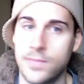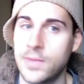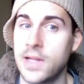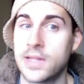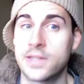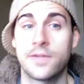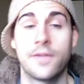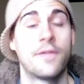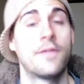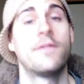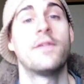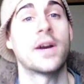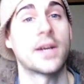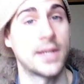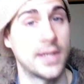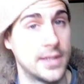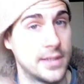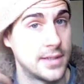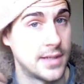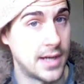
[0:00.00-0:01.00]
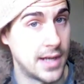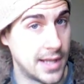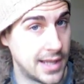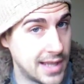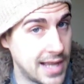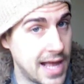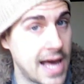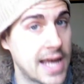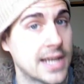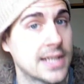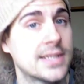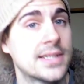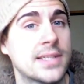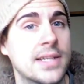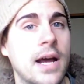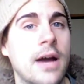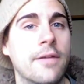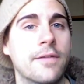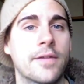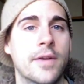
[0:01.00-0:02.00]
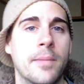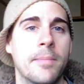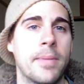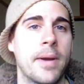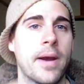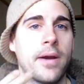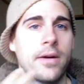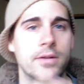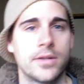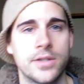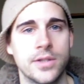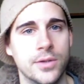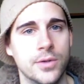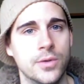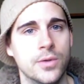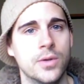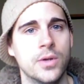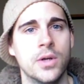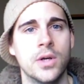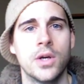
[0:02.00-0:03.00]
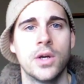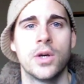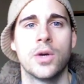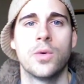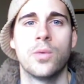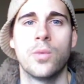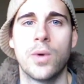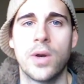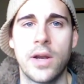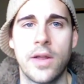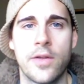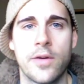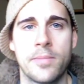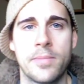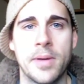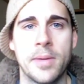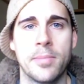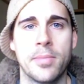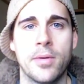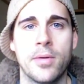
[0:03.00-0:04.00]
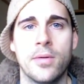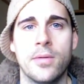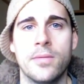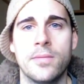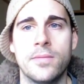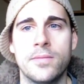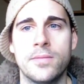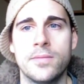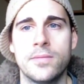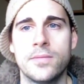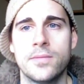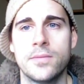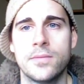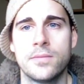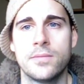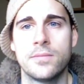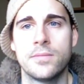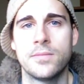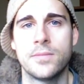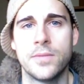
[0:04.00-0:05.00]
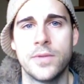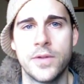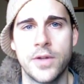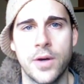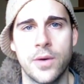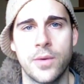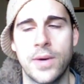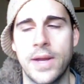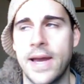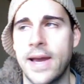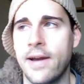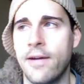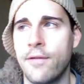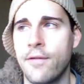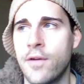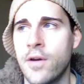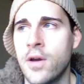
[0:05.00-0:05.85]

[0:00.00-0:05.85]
That's fucking a lot of stuff compared to what other people don't have.